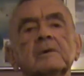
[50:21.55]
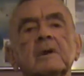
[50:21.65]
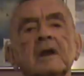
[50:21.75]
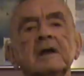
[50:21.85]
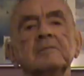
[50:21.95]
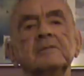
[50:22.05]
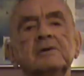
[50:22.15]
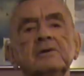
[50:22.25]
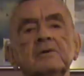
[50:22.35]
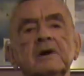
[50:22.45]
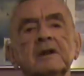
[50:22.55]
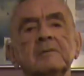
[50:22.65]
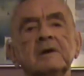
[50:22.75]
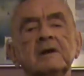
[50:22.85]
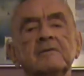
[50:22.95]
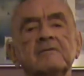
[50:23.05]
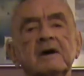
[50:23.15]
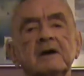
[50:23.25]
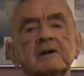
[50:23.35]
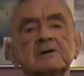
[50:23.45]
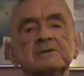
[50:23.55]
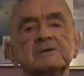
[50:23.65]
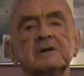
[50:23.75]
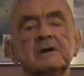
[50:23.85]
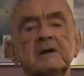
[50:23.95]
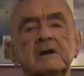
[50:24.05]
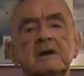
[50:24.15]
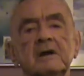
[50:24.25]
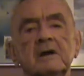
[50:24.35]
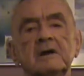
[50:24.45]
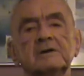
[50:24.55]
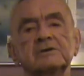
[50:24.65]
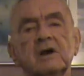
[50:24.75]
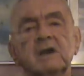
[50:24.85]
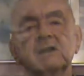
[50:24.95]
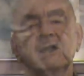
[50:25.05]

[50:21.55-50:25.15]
claimed 2 enemy fighters shot